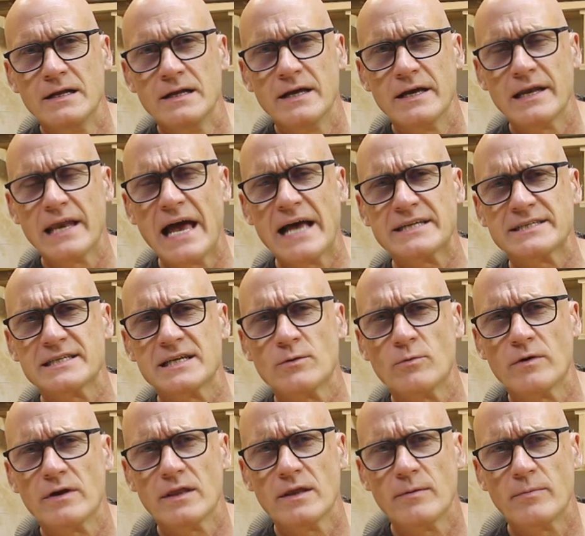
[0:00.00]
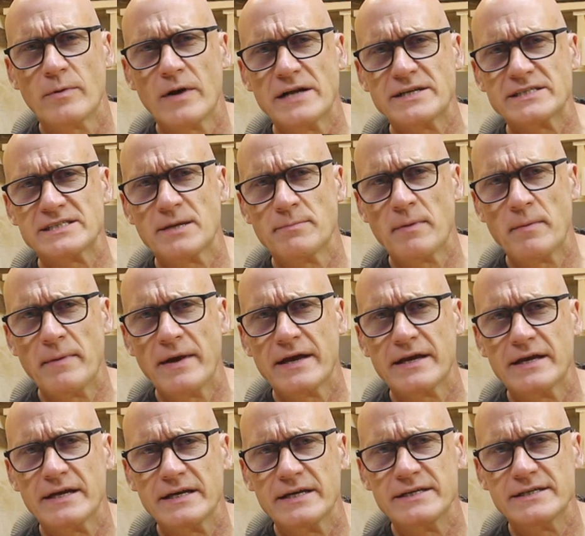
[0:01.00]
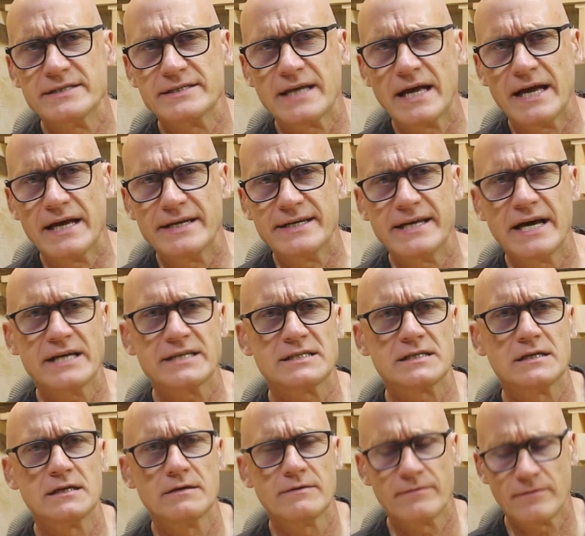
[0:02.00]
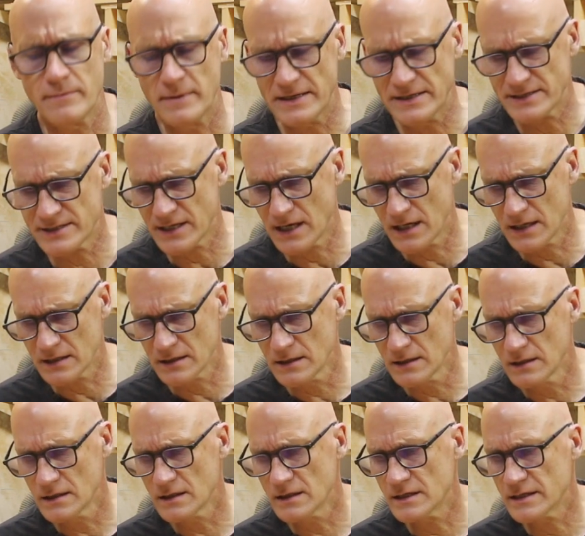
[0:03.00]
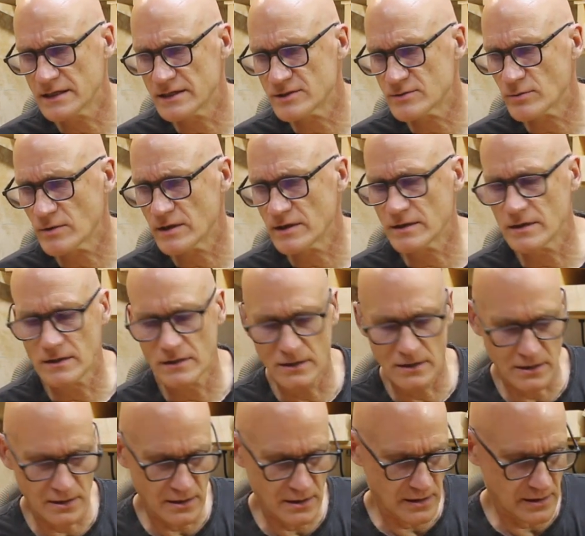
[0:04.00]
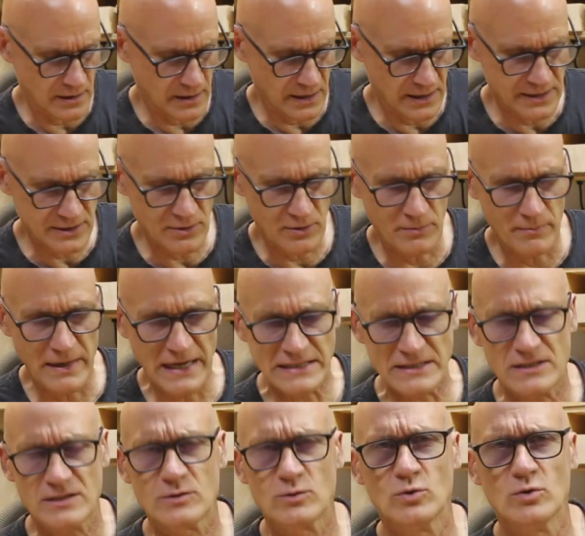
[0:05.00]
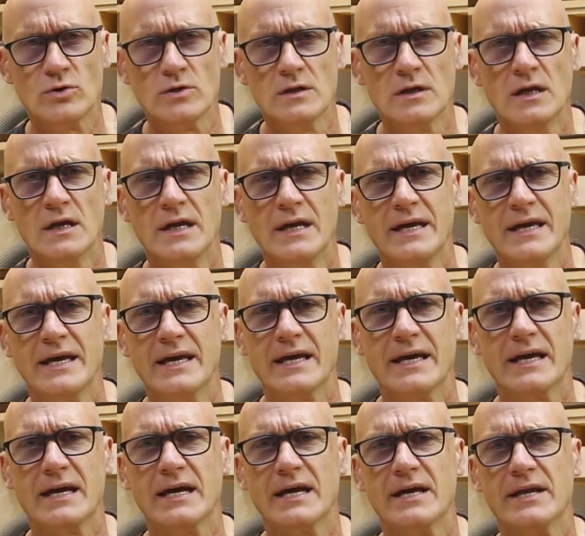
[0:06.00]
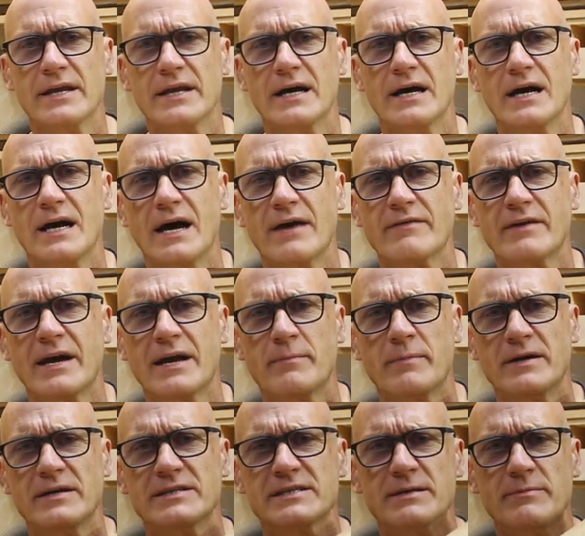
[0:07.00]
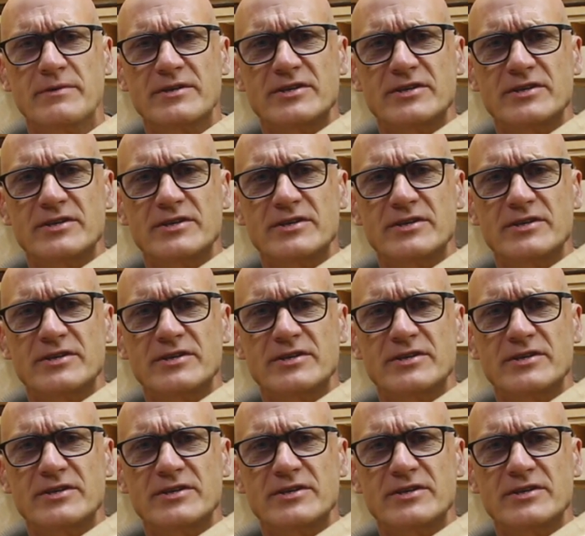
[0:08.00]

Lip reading: And lastly, one of the projects I'll be making is a desk for my son. He needs one. He's going back to school, and I've got some of